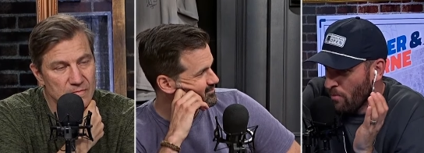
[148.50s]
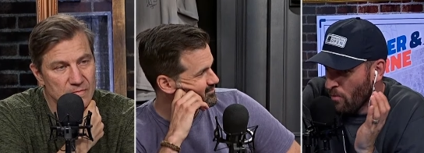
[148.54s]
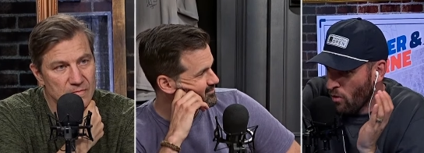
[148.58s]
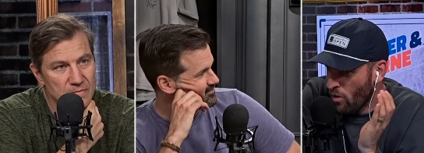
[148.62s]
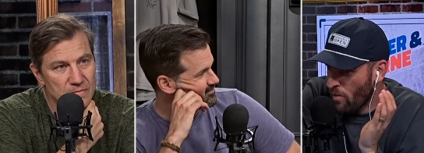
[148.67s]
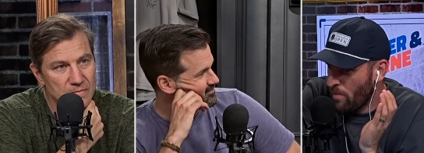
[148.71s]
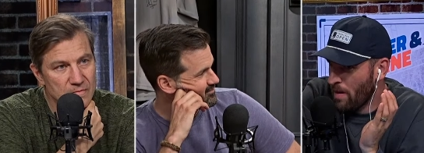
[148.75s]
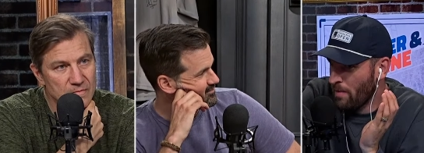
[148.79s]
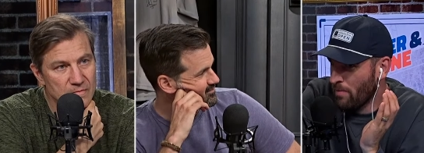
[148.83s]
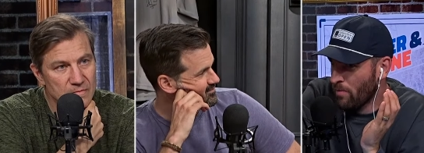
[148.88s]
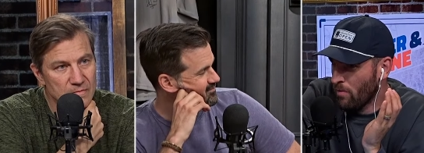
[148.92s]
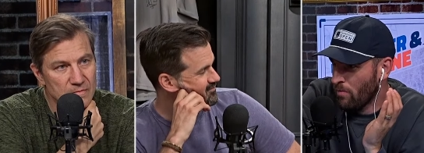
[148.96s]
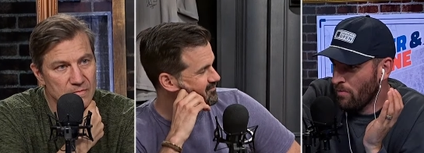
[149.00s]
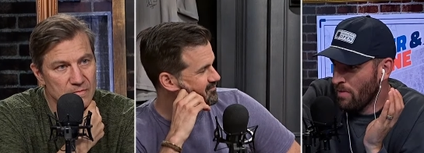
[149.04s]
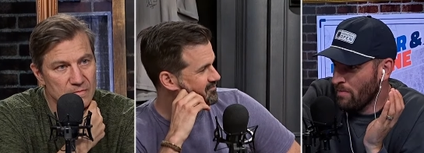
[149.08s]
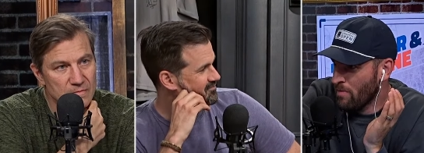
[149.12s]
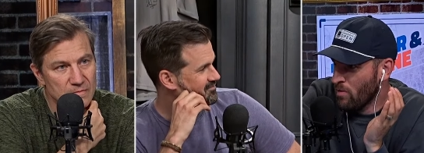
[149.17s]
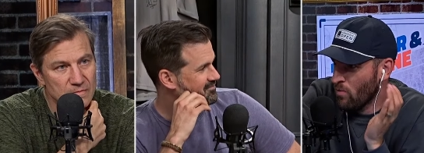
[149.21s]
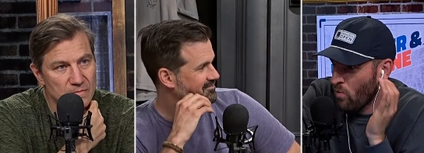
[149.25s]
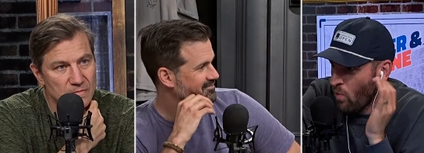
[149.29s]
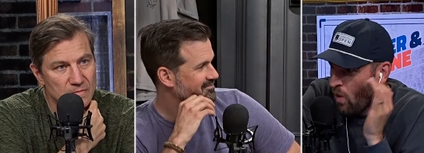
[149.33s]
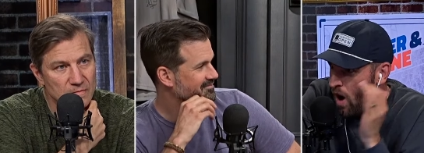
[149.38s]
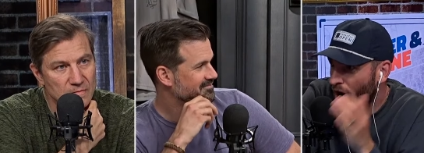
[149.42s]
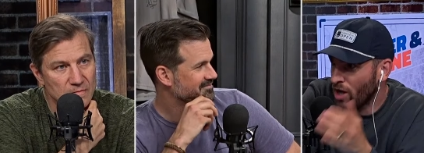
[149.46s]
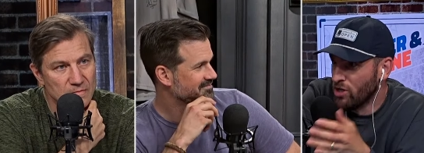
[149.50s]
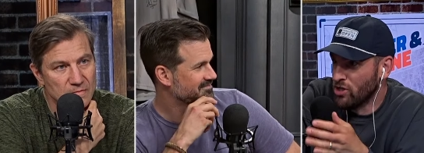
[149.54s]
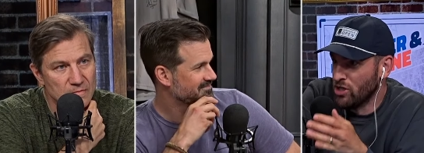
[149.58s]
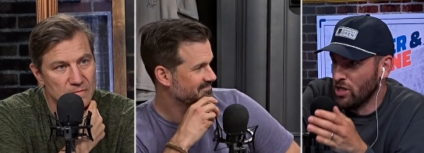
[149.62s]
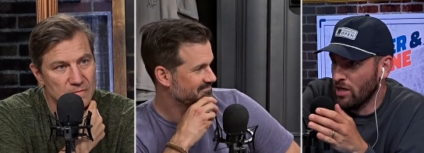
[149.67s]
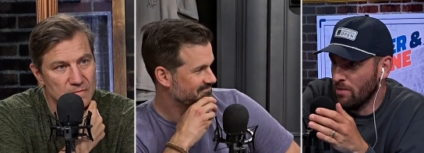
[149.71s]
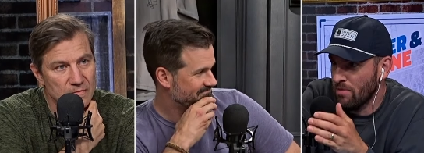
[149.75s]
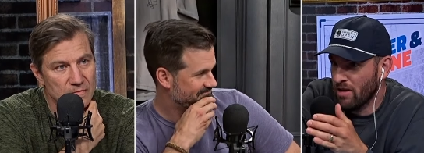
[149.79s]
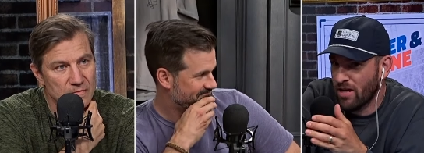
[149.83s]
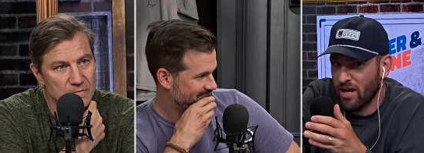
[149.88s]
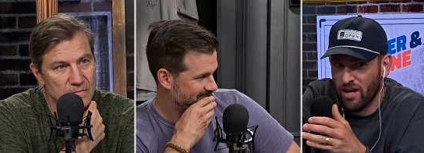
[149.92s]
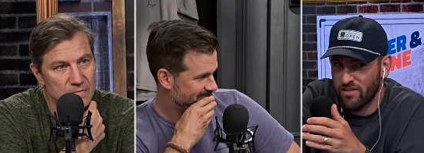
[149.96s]
Speaker 1: more people may be
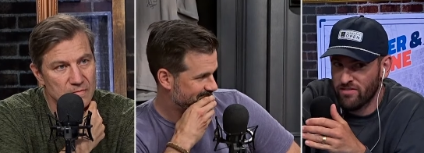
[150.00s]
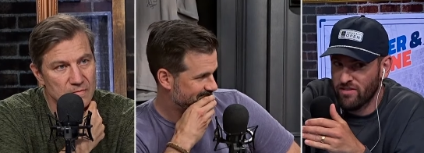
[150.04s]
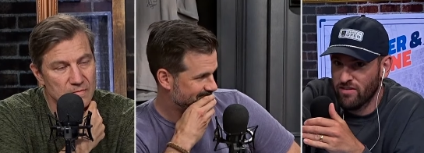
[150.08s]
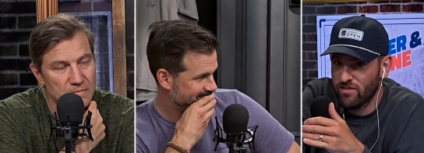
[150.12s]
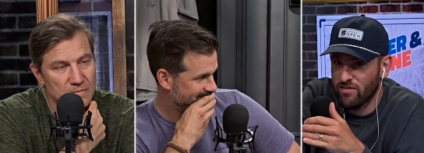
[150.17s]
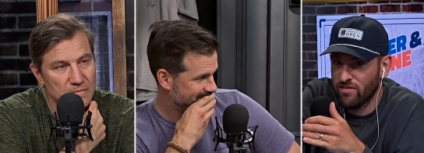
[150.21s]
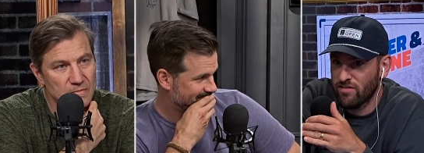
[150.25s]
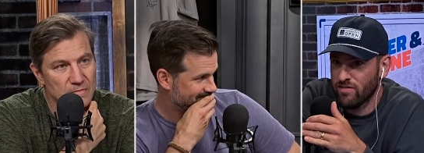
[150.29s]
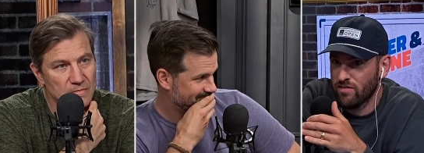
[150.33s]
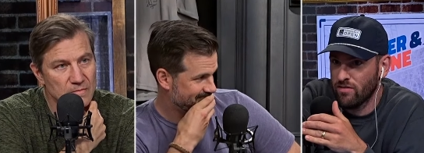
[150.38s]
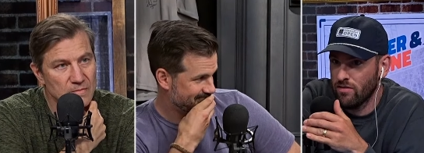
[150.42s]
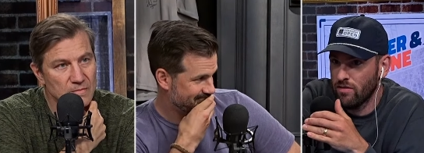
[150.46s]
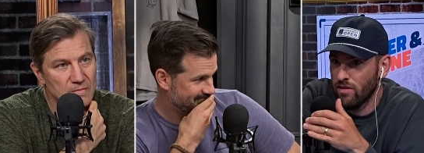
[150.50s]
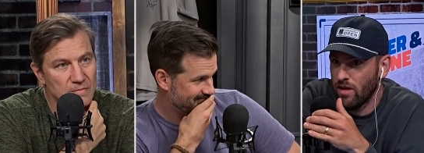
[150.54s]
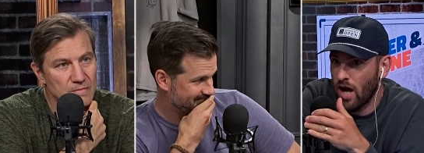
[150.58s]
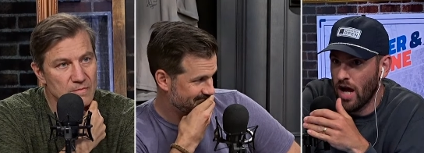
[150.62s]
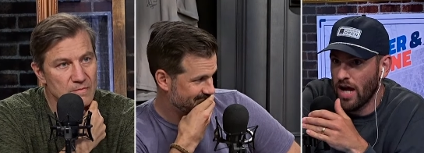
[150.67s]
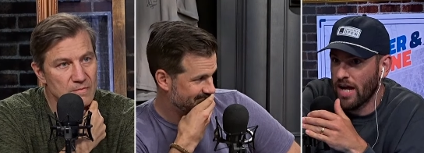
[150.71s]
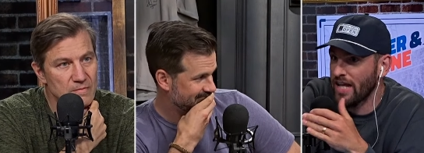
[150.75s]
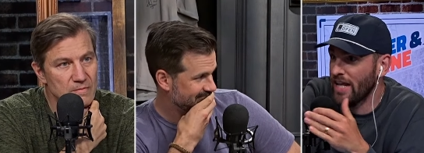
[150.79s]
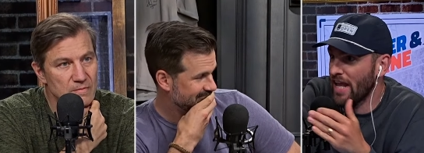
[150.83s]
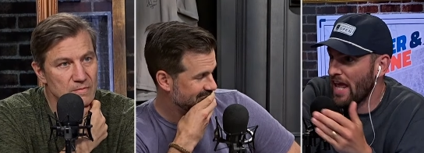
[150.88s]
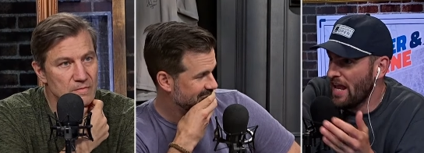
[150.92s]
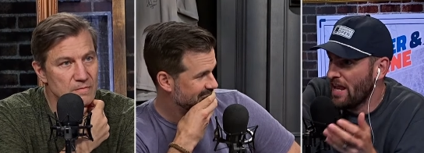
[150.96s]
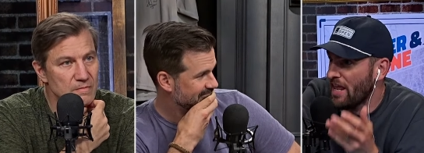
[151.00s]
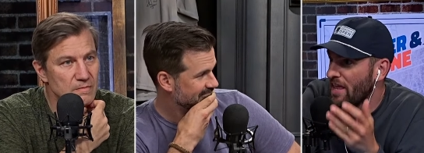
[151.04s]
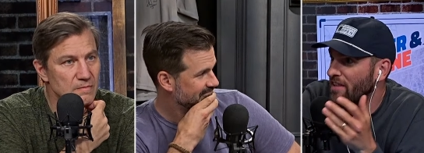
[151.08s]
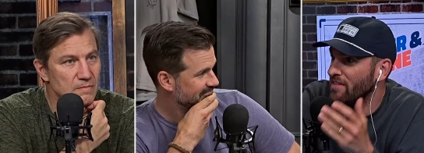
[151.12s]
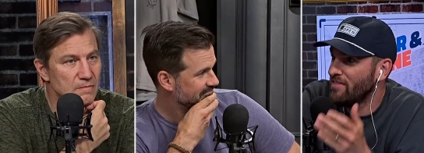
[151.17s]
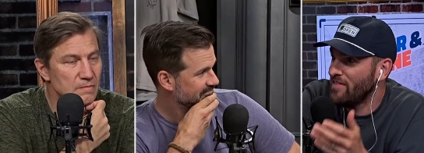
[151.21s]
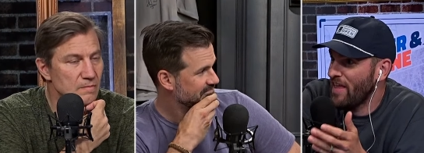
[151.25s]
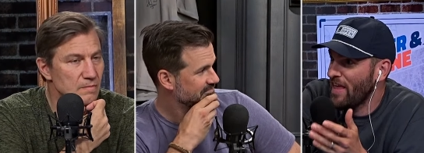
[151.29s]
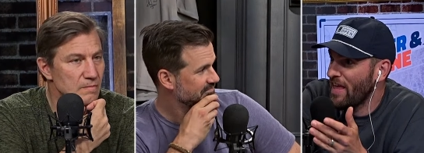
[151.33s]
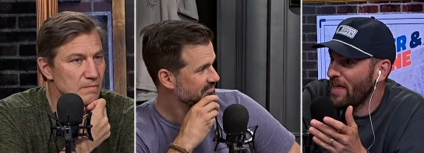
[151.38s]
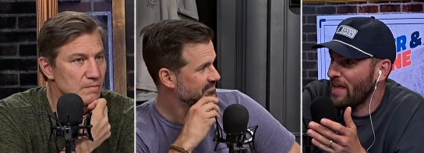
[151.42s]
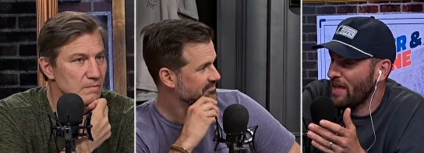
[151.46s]
watching because it's a
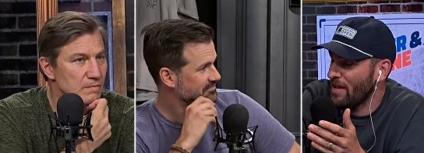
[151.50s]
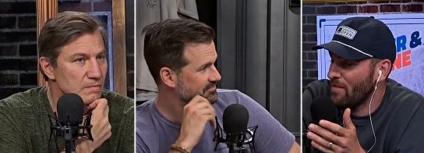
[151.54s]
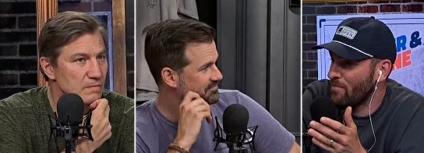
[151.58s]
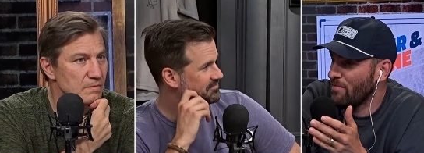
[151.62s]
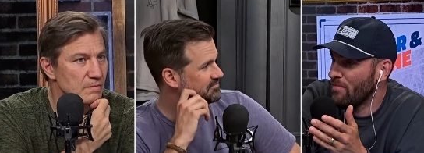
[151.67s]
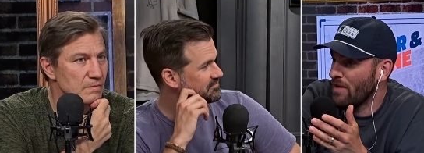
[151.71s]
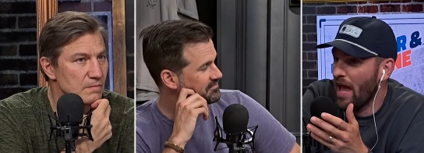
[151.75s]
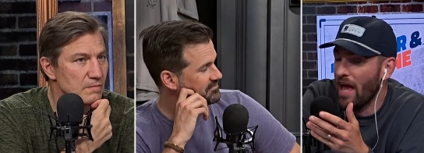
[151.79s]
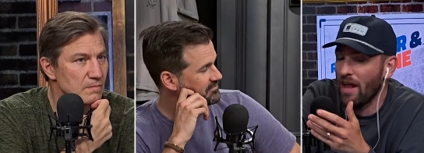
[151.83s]
Canadian team